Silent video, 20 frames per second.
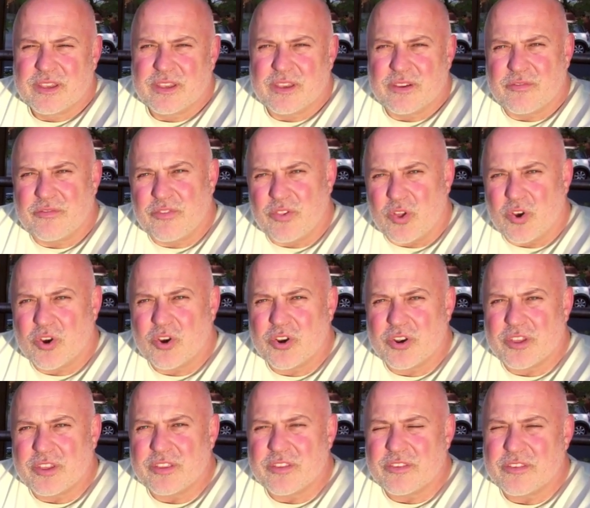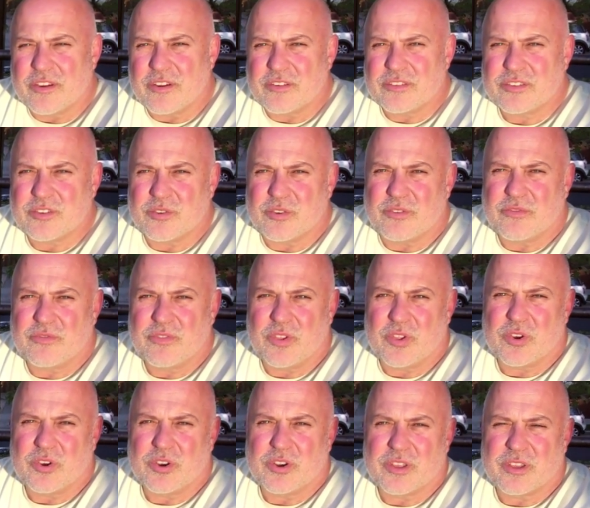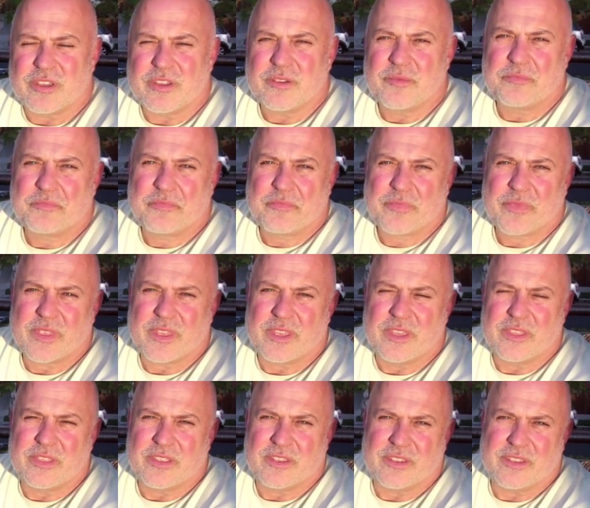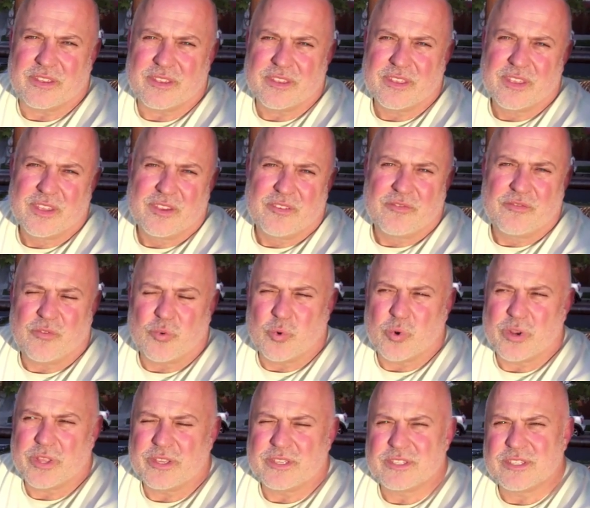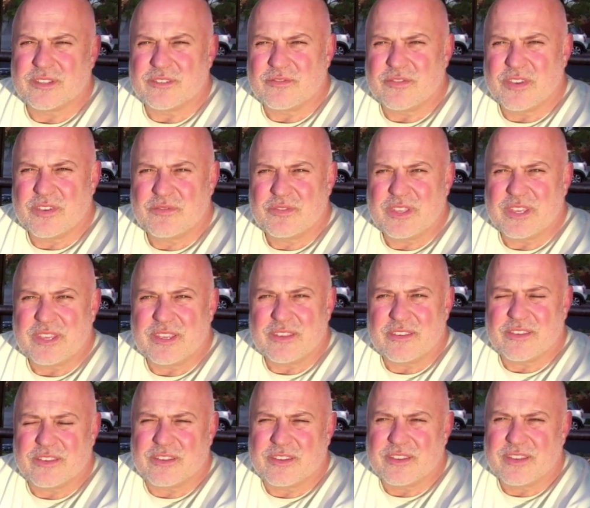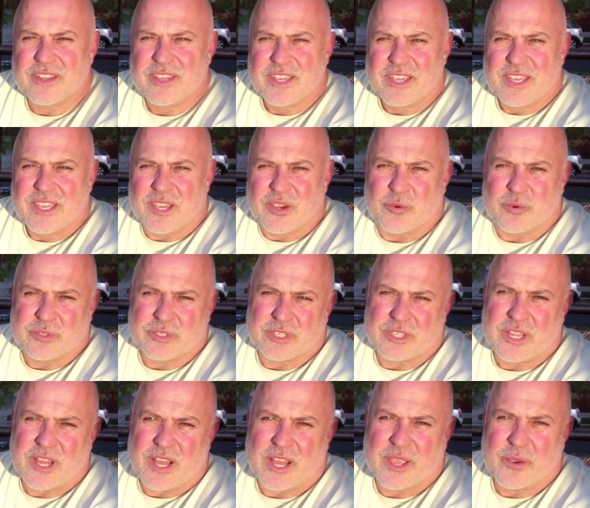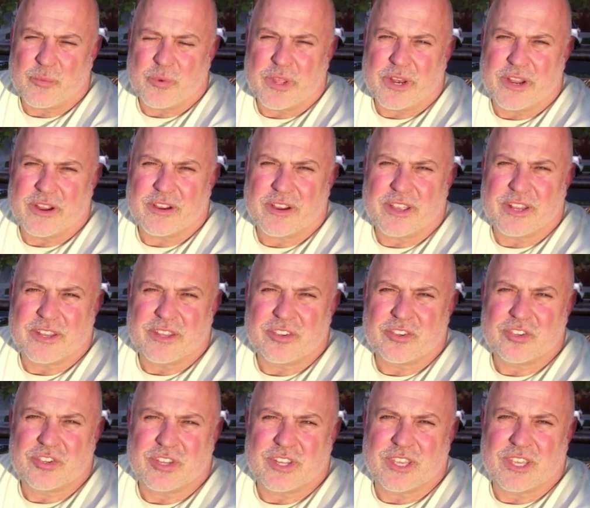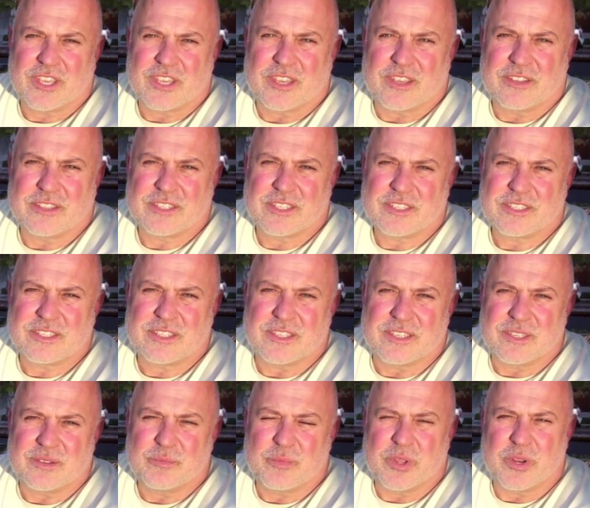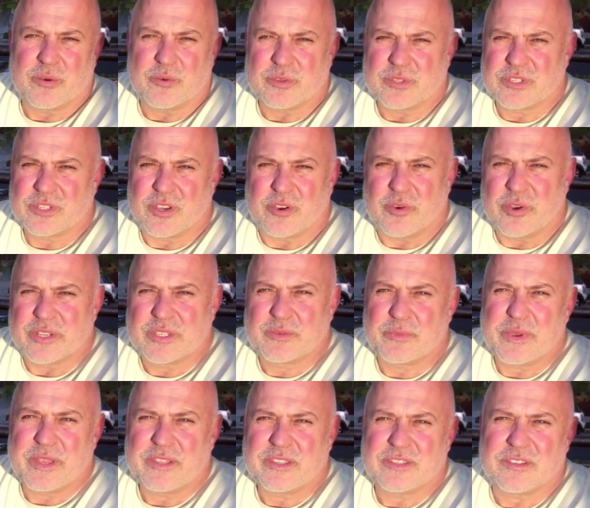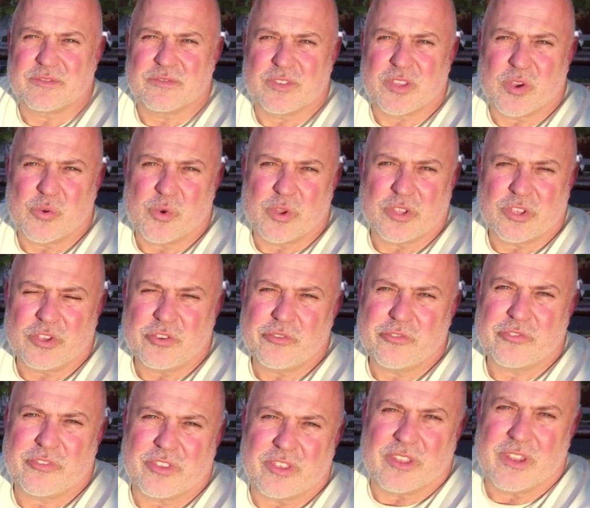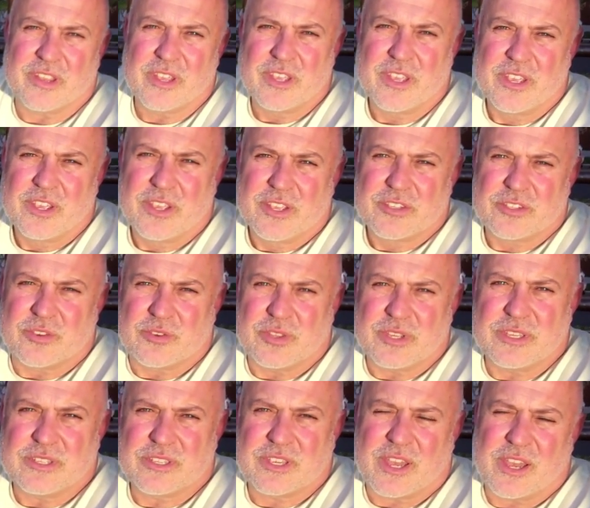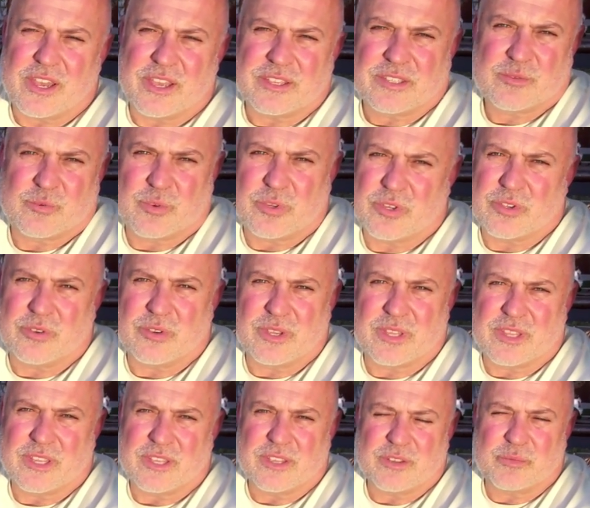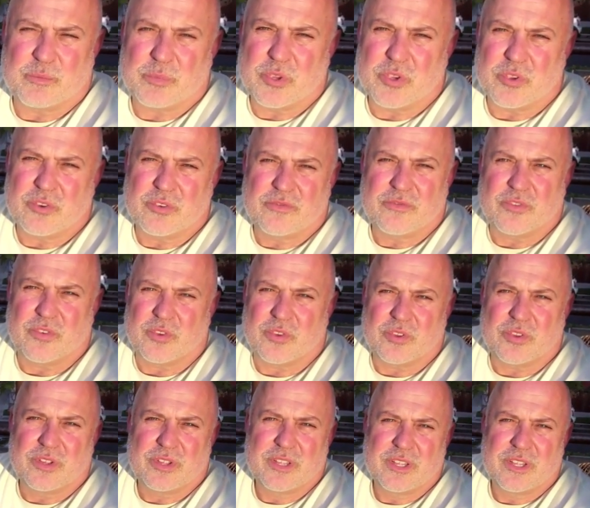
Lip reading: Florida, in Sarasota, Florida, in the 40s and 50s, and it was a time when air conditioning existed, but it was so expensive no one used it. So these guys were doing these beautiful